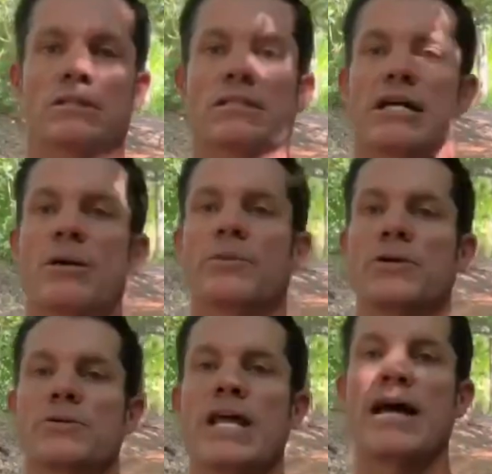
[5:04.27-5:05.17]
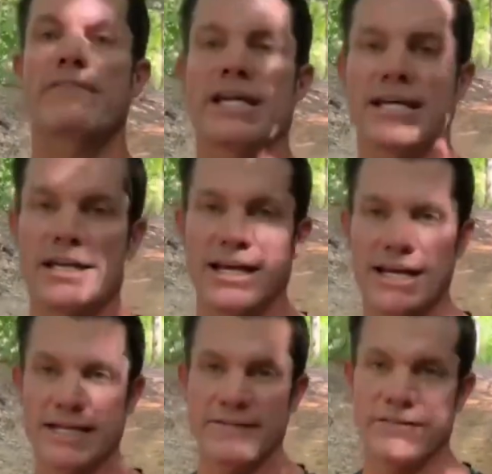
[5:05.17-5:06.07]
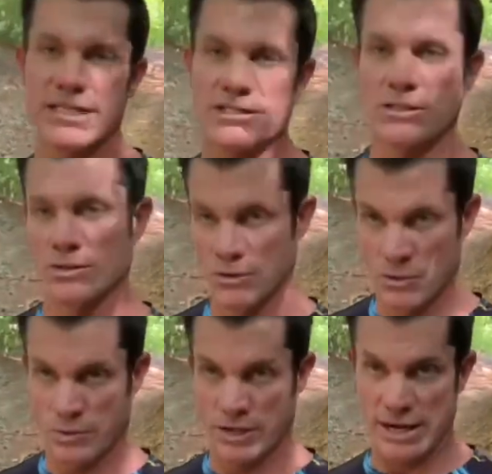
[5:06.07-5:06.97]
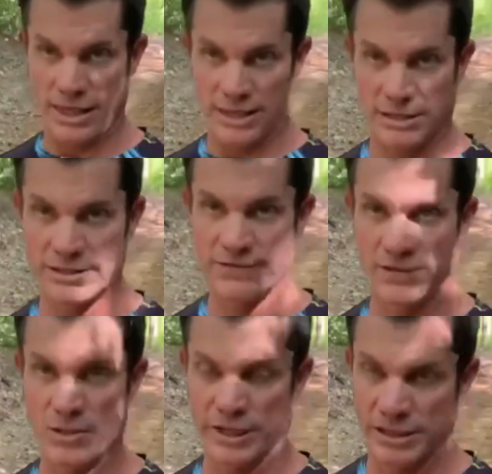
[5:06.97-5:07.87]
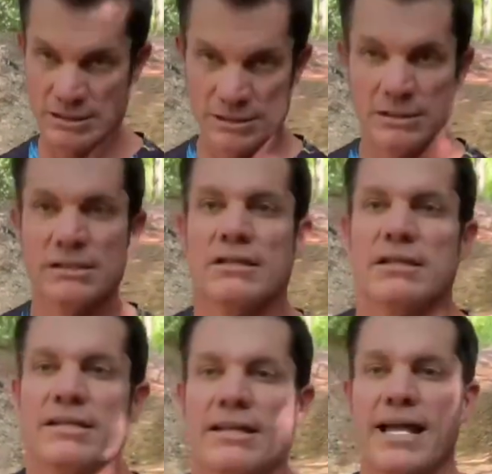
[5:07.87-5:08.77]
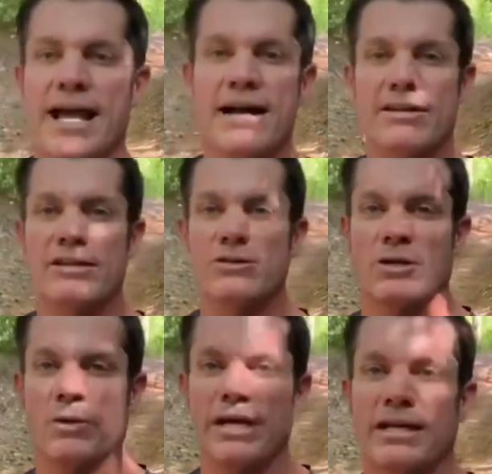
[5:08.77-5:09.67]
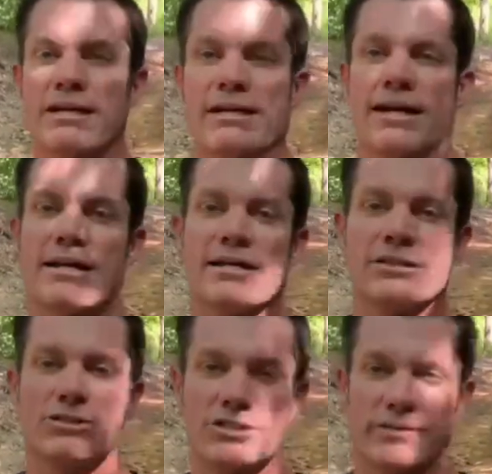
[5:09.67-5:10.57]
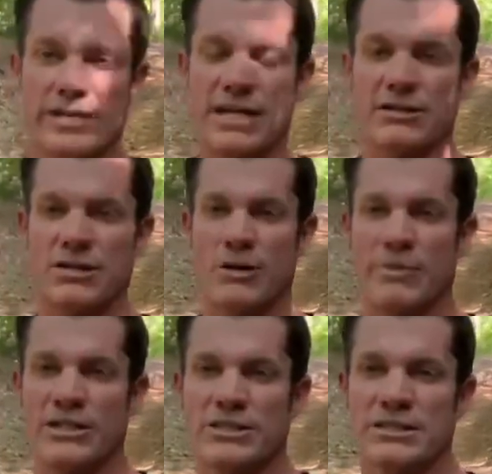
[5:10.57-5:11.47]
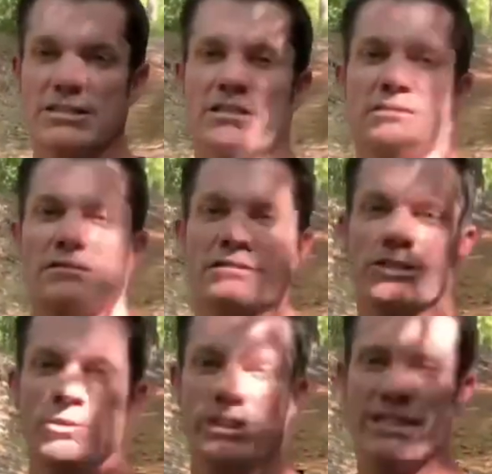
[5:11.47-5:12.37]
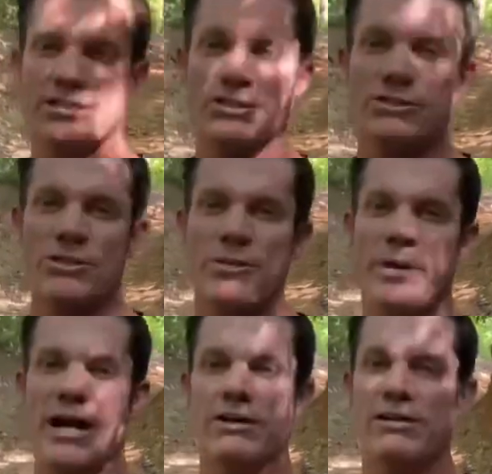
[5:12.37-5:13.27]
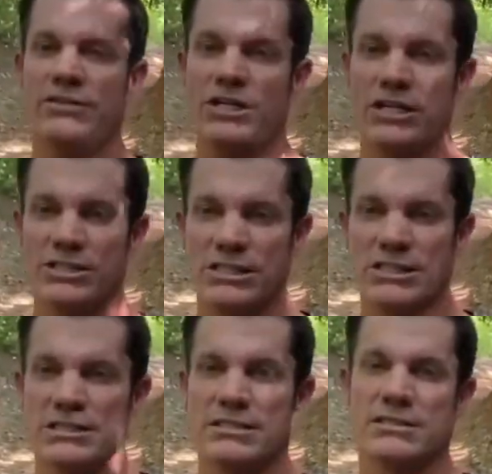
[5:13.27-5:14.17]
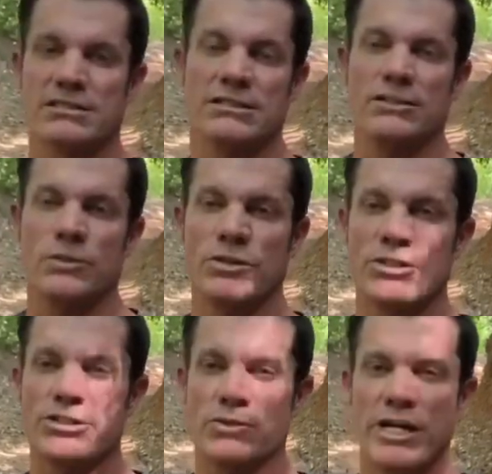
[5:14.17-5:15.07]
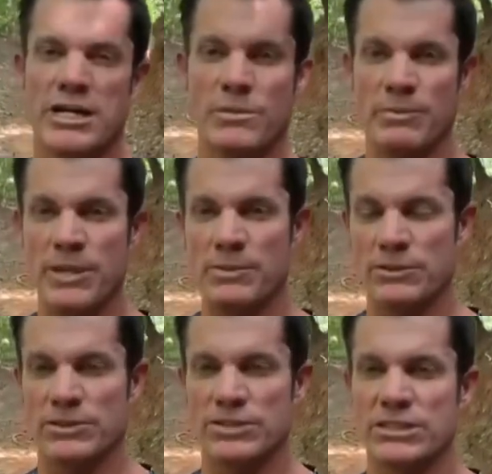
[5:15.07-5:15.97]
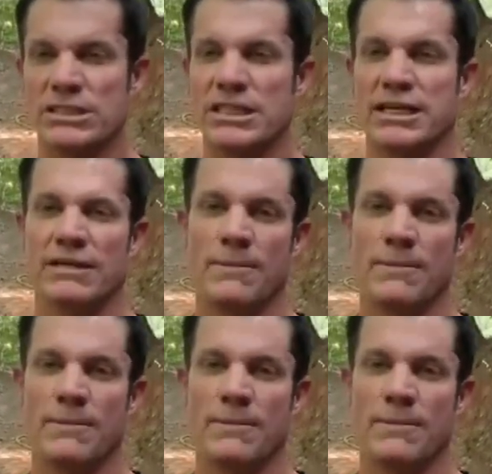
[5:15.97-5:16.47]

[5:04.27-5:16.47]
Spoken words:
to help you navigate any events where ethanol is flowing. Now that you're awake and out of the illusion of the alcohol matrix, you will need to use the power of your consciousness when you're surrounded by people who are still in it.